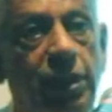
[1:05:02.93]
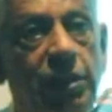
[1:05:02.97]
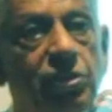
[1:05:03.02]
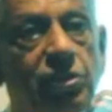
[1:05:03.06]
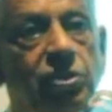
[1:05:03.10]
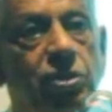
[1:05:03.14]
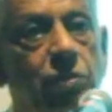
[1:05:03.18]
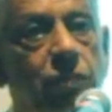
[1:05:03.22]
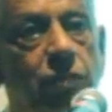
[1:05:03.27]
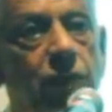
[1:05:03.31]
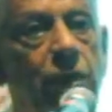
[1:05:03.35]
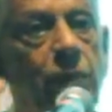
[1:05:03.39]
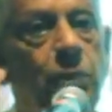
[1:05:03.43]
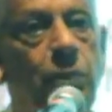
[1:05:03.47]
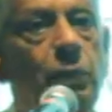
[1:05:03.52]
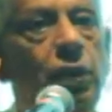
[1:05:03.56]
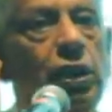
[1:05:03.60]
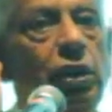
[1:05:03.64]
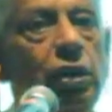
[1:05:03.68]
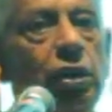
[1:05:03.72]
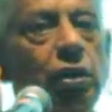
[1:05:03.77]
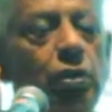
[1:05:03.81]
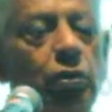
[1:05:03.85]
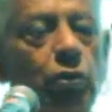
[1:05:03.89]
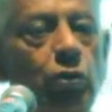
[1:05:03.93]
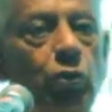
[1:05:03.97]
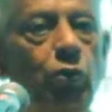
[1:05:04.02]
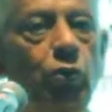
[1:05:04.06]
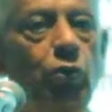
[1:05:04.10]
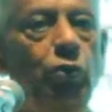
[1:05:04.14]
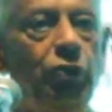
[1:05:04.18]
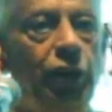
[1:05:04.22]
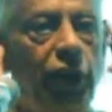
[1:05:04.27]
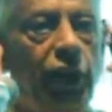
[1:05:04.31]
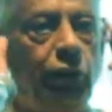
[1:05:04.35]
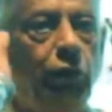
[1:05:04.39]
That is development
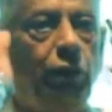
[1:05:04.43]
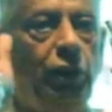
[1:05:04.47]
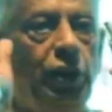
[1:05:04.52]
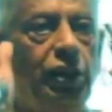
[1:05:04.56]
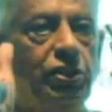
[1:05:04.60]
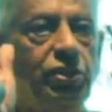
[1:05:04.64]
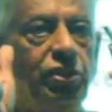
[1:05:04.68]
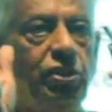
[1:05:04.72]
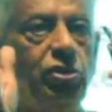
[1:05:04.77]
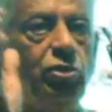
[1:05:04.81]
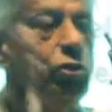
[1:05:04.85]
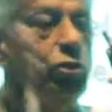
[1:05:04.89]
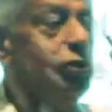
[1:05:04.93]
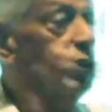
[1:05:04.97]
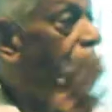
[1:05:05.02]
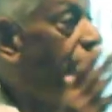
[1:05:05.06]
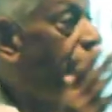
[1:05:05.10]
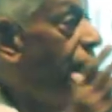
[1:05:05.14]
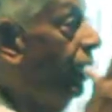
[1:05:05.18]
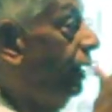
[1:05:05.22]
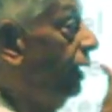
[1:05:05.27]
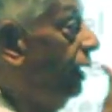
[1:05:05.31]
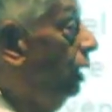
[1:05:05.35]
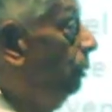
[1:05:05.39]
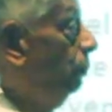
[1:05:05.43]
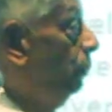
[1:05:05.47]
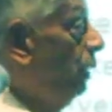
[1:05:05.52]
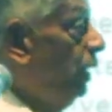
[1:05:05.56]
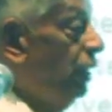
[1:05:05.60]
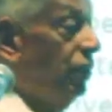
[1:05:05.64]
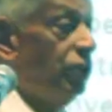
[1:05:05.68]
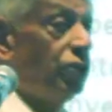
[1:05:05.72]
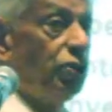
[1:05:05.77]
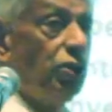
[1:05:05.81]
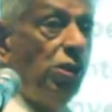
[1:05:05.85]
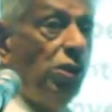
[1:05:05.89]
control regulations for the
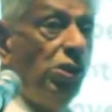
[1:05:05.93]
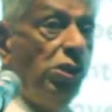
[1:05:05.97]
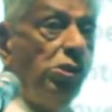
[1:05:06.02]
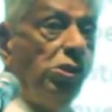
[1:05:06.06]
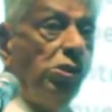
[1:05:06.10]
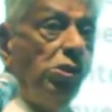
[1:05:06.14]
dynamics